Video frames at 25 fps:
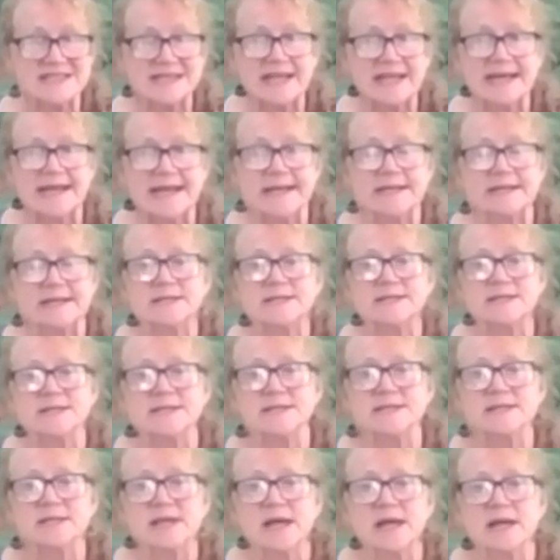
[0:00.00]
late in the
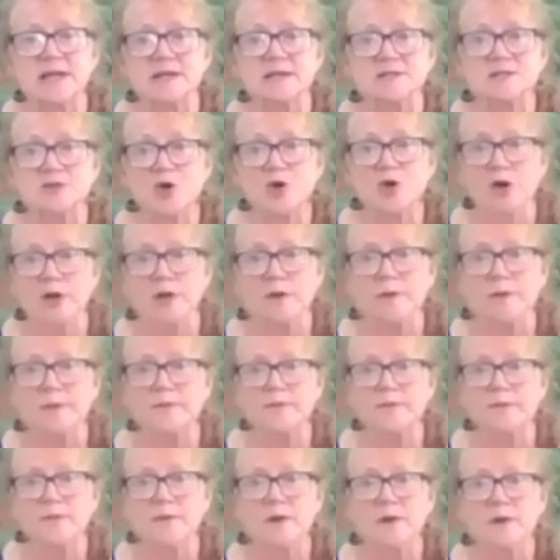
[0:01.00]
season getting started.
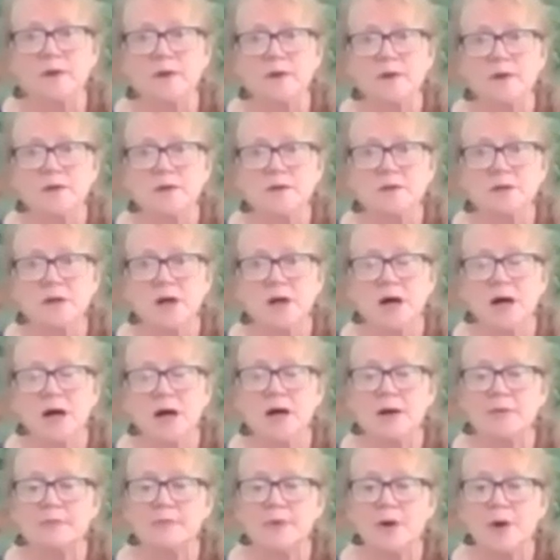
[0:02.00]

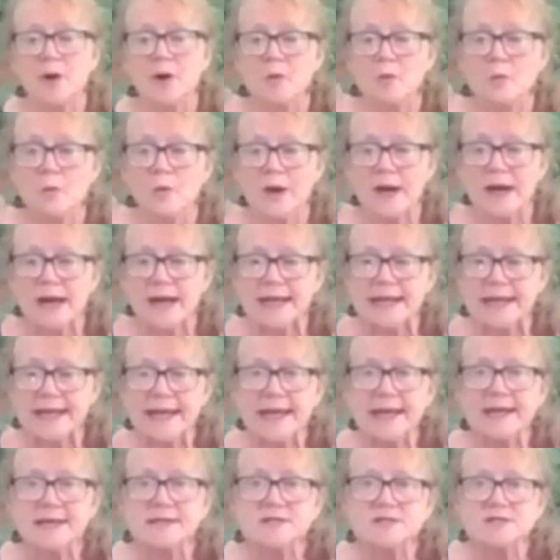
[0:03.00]
Um, what I
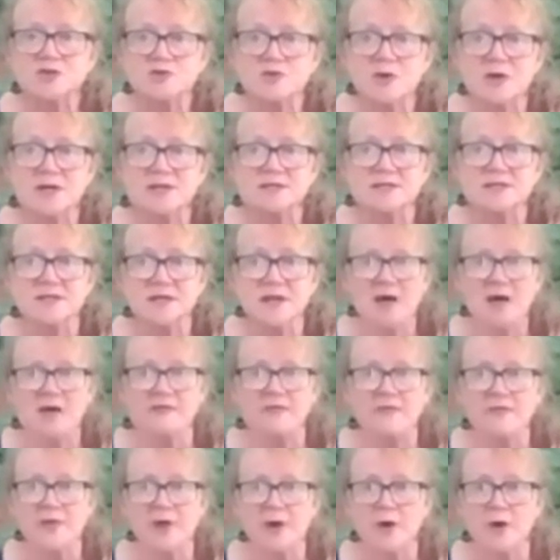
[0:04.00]
can't stress
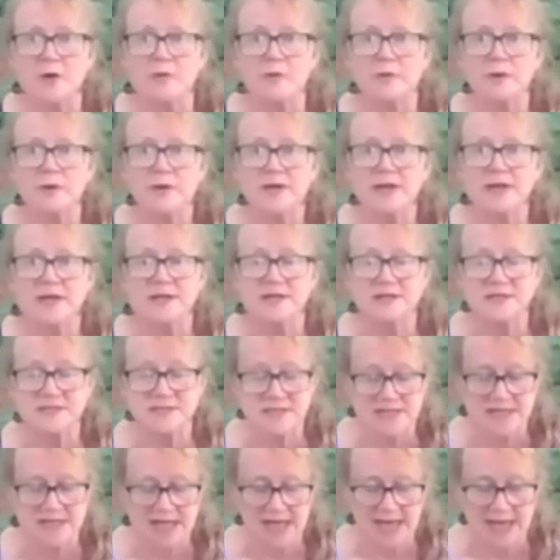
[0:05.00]
enough though is
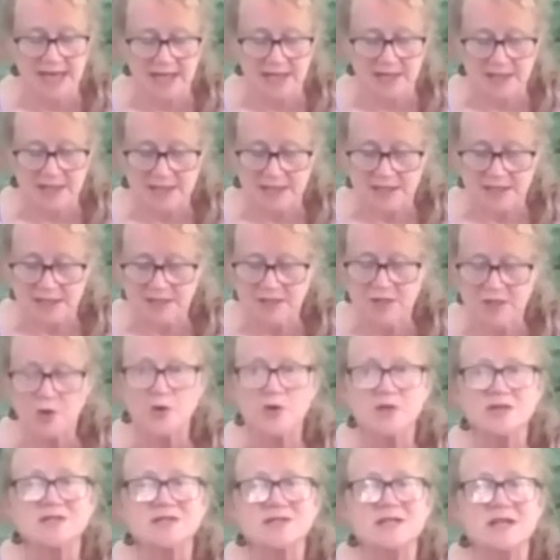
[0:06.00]
that
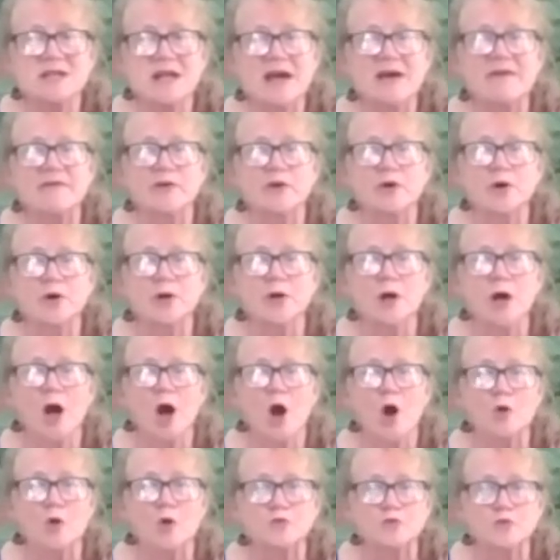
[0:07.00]
there is never
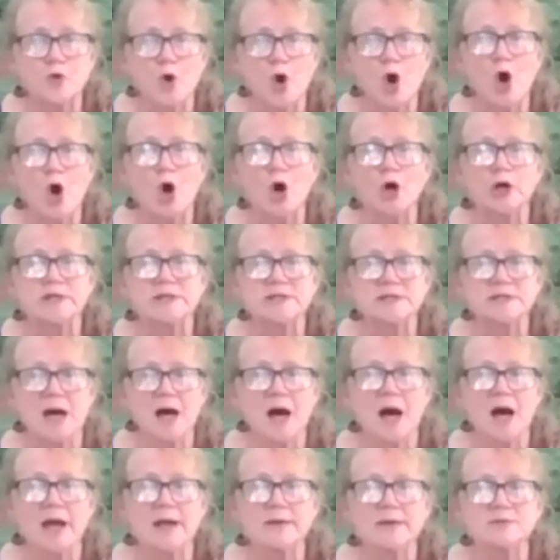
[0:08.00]
a wrong
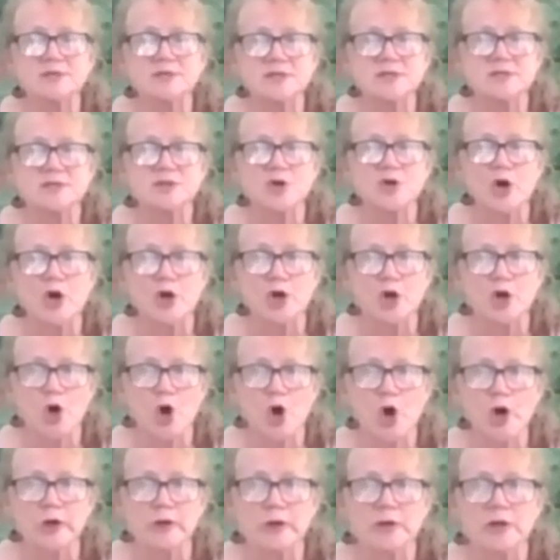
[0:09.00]
time to start a
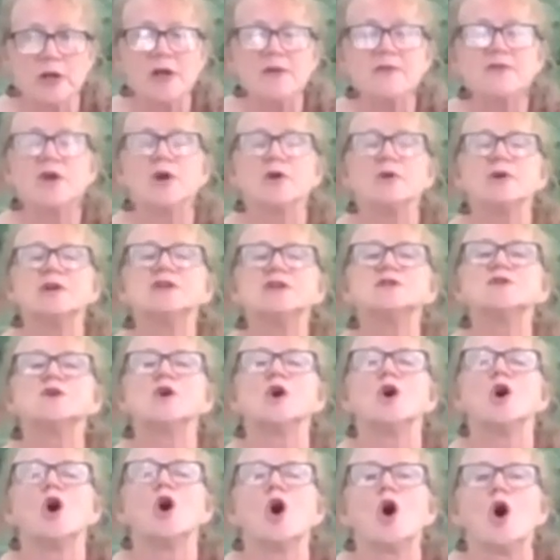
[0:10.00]
garden. There is
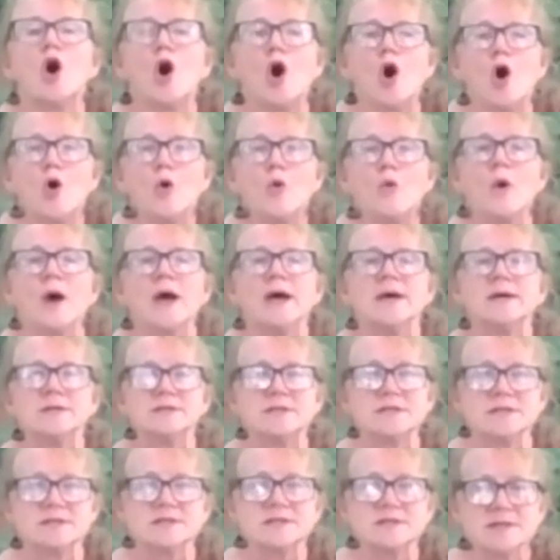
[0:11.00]

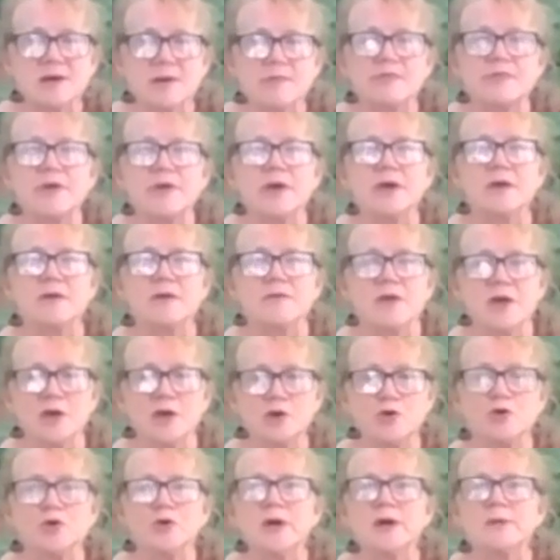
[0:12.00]
always something
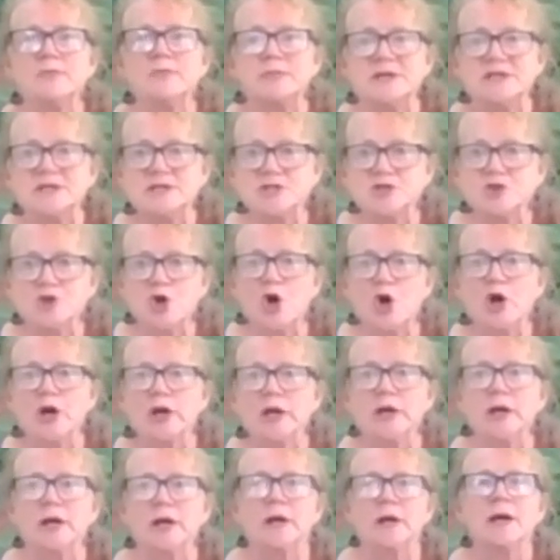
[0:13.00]
that you can be
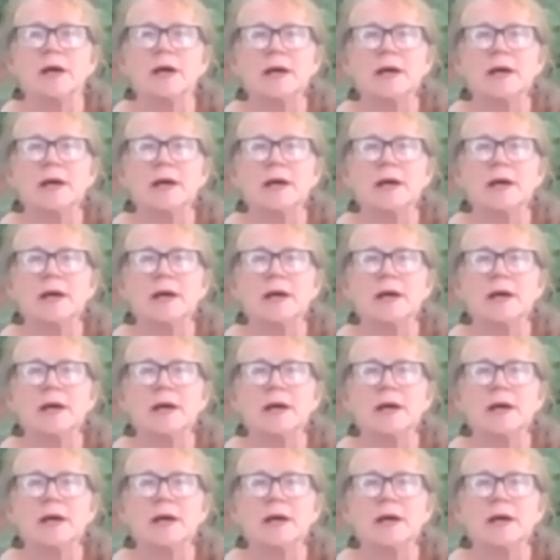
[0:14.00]
starting